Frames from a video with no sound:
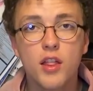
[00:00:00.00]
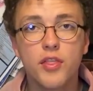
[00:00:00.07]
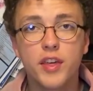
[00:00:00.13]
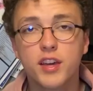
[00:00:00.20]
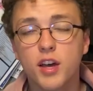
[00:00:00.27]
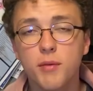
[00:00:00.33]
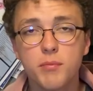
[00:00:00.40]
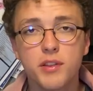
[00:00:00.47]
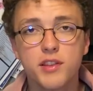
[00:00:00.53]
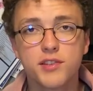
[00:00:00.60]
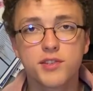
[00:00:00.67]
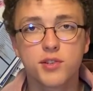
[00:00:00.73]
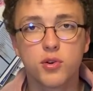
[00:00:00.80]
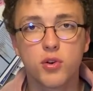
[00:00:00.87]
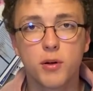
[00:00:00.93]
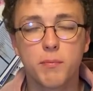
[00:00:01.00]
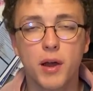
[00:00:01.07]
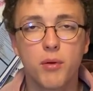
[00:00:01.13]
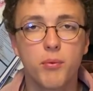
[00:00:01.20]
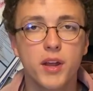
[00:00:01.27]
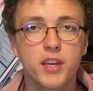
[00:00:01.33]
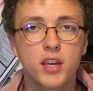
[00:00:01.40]
They come to this score
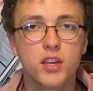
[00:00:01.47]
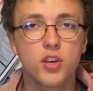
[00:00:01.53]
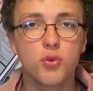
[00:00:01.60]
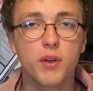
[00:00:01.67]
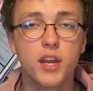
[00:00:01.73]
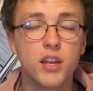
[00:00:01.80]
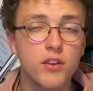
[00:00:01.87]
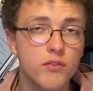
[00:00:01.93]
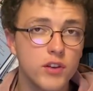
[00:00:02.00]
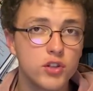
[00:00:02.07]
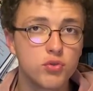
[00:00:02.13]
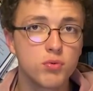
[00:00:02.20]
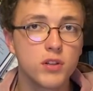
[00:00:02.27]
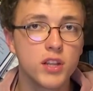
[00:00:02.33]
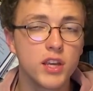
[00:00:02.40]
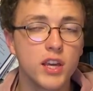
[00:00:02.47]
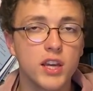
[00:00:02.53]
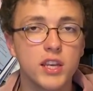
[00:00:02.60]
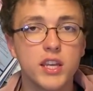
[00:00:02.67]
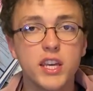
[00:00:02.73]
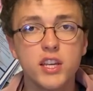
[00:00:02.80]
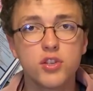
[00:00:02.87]
by ranking you individually
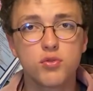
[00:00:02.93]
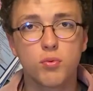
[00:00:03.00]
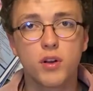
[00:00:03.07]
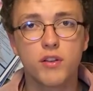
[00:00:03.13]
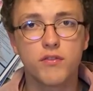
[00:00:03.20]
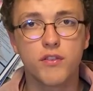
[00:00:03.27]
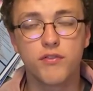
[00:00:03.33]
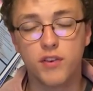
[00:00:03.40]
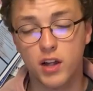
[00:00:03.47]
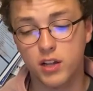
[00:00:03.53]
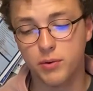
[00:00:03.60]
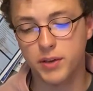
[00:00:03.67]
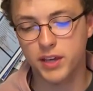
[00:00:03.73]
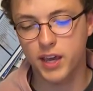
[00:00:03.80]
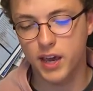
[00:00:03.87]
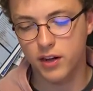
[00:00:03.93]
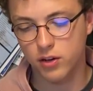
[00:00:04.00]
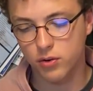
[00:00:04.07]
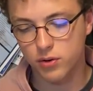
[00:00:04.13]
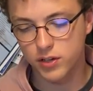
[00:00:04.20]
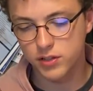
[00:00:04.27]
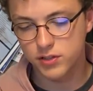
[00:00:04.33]
in each one of the following
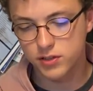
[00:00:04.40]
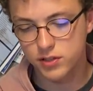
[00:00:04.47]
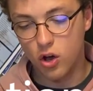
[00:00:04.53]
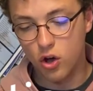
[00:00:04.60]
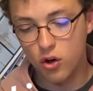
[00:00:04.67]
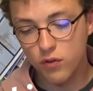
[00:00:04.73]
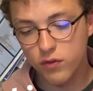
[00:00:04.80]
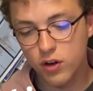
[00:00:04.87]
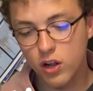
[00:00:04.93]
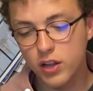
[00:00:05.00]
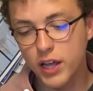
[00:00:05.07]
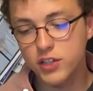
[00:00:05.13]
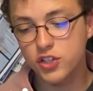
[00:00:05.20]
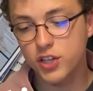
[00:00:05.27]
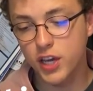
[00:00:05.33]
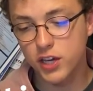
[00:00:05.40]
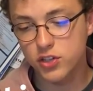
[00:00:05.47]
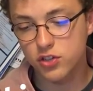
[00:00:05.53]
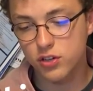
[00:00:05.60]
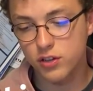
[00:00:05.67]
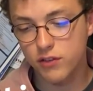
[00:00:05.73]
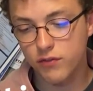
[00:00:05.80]
categories: overall
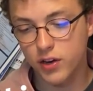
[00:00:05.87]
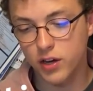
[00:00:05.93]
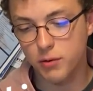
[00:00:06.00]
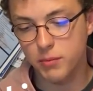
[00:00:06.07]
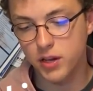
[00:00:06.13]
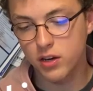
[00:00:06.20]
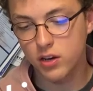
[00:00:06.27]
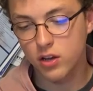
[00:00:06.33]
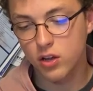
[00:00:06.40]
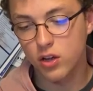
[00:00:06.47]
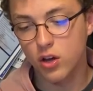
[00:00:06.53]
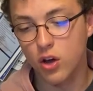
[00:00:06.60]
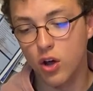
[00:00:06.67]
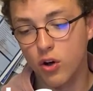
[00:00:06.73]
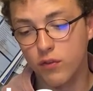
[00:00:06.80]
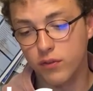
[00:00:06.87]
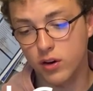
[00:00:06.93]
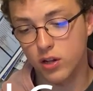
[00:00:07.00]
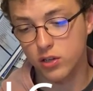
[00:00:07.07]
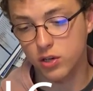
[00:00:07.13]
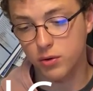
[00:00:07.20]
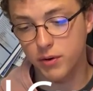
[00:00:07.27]
educational environment,
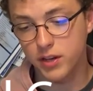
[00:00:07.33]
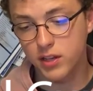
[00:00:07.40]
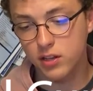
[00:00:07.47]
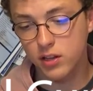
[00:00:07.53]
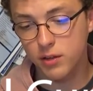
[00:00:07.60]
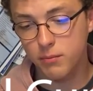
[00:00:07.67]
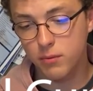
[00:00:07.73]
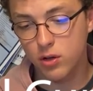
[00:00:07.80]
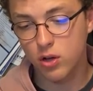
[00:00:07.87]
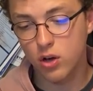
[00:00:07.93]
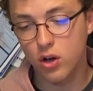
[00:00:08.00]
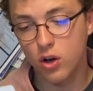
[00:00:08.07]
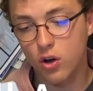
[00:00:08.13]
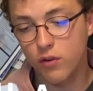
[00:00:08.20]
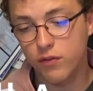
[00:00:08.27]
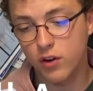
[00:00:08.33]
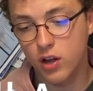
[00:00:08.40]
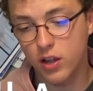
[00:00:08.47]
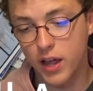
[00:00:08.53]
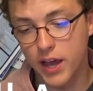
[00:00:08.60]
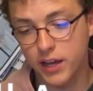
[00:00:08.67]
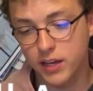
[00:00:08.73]
overall curriculum,
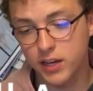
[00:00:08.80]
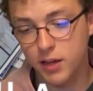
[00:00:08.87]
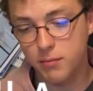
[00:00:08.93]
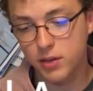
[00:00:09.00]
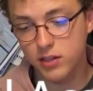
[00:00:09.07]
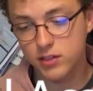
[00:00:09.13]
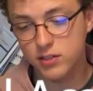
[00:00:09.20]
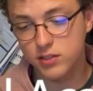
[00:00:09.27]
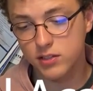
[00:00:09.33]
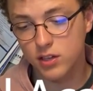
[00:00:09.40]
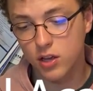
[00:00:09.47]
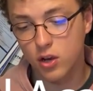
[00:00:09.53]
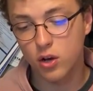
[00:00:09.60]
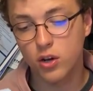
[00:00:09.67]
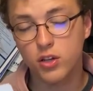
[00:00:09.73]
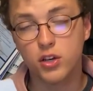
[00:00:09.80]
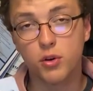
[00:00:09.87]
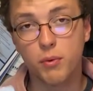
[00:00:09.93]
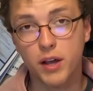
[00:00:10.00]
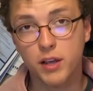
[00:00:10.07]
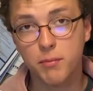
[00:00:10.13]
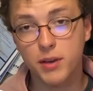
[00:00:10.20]
overall academics,
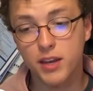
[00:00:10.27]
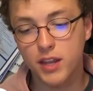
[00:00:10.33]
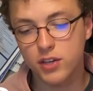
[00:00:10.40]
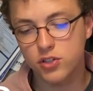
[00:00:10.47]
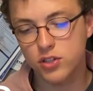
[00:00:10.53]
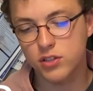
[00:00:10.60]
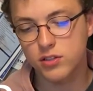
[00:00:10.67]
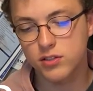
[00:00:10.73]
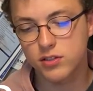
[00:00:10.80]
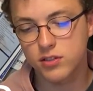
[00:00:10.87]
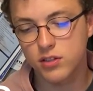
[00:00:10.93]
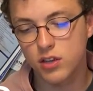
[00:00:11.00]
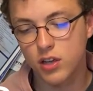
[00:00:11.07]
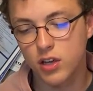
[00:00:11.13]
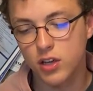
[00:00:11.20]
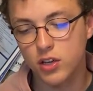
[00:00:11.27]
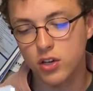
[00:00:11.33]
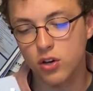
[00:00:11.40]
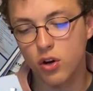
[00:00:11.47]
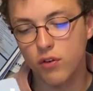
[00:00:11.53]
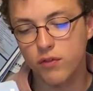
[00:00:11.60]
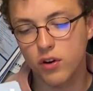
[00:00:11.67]
your recommendations,
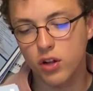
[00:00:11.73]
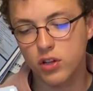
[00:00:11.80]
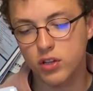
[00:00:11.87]
your overall